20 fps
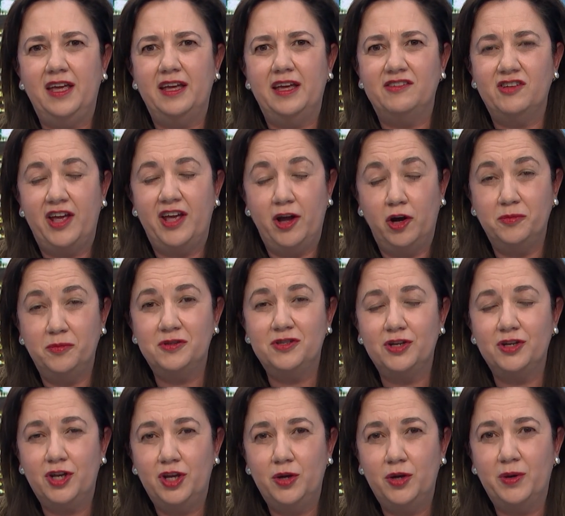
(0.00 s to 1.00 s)
help
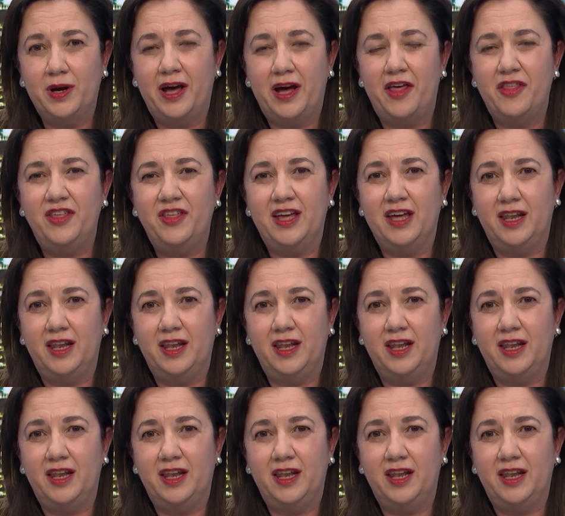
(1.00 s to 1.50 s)
secure the